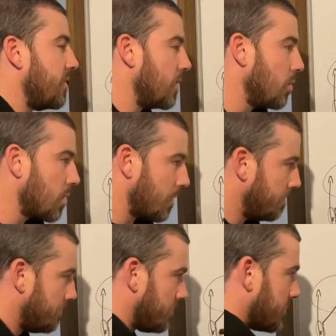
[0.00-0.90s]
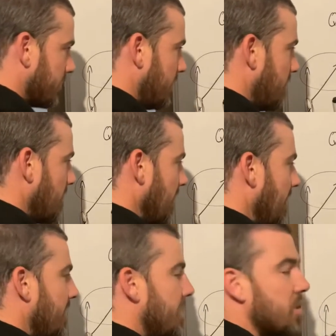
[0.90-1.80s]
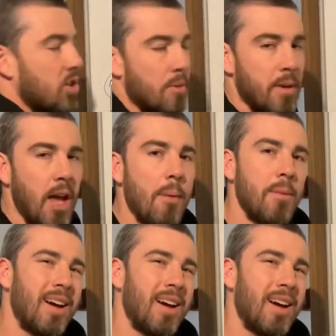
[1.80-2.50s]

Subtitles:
look, this is going to become